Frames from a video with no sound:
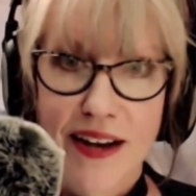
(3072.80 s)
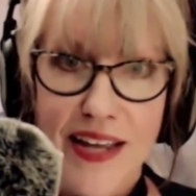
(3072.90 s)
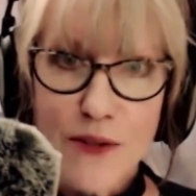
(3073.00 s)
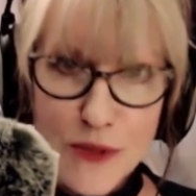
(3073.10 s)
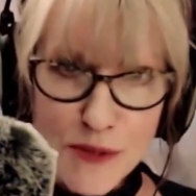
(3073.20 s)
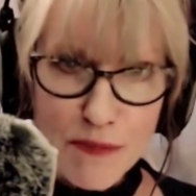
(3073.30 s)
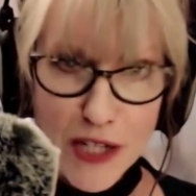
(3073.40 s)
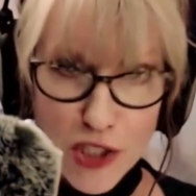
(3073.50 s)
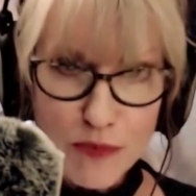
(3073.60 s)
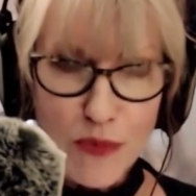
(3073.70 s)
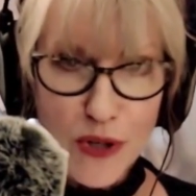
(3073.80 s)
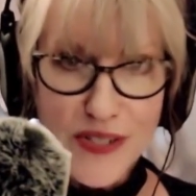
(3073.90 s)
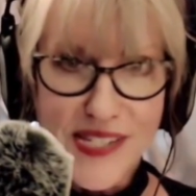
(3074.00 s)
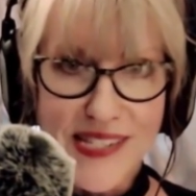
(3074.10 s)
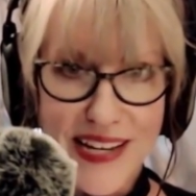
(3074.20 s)
It was much more
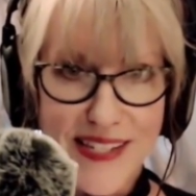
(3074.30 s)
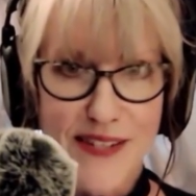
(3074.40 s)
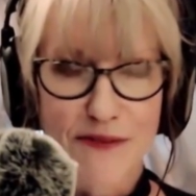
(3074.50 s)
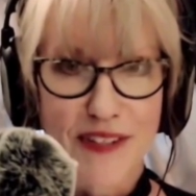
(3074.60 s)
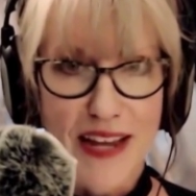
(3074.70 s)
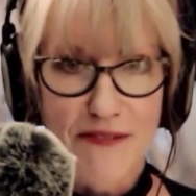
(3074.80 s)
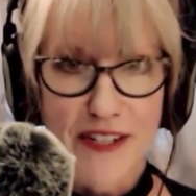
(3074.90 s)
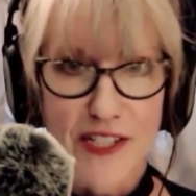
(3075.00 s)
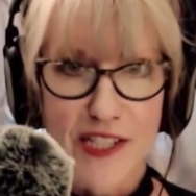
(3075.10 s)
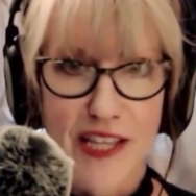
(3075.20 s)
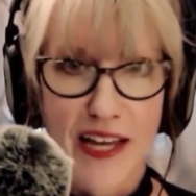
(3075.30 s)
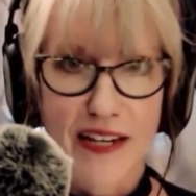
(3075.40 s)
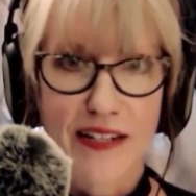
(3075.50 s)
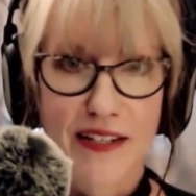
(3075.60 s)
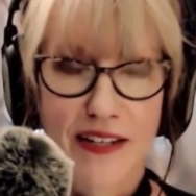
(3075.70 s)
slice of life-ish
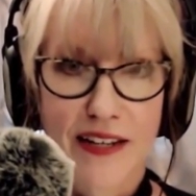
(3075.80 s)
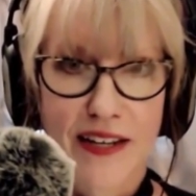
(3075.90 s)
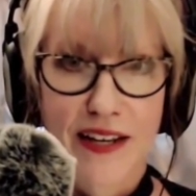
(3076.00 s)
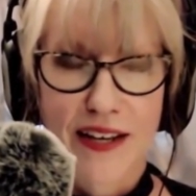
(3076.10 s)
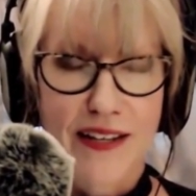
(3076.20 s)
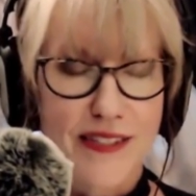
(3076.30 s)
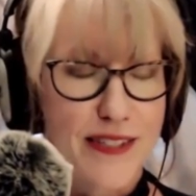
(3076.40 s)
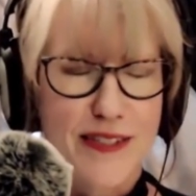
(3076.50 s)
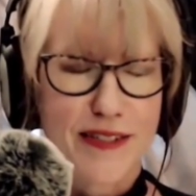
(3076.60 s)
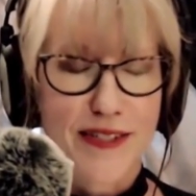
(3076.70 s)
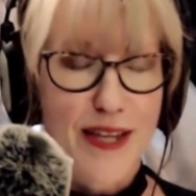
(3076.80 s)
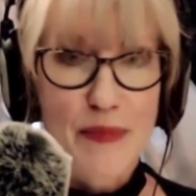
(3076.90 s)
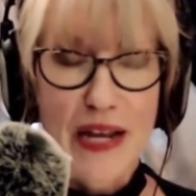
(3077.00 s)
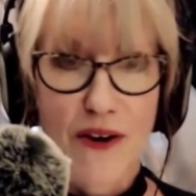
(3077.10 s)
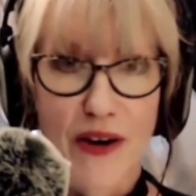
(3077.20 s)
than
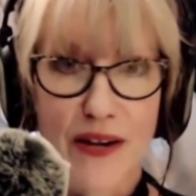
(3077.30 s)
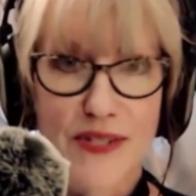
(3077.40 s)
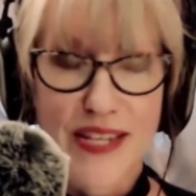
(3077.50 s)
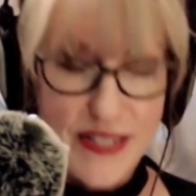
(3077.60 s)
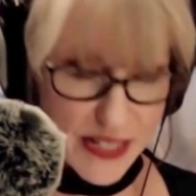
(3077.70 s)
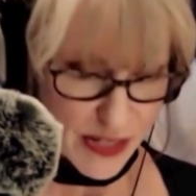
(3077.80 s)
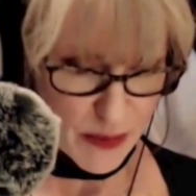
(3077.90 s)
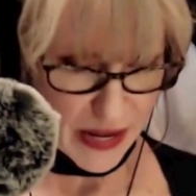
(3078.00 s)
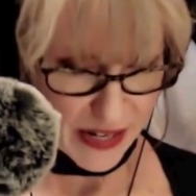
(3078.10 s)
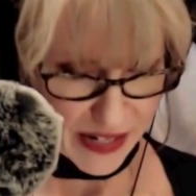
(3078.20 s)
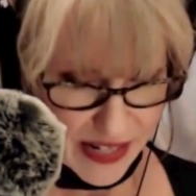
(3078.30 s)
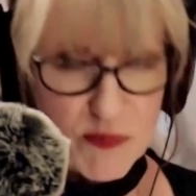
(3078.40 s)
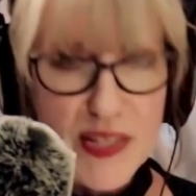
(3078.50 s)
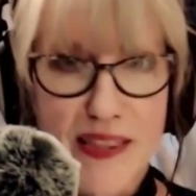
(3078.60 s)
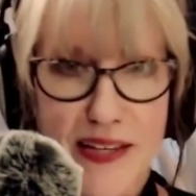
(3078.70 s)
somehow I was anticipating.
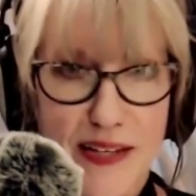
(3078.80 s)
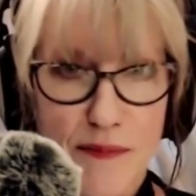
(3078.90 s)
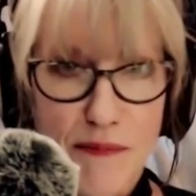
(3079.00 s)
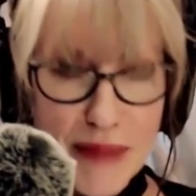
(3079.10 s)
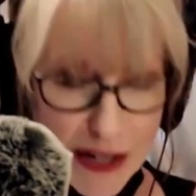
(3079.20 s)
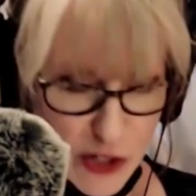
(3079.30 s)
The men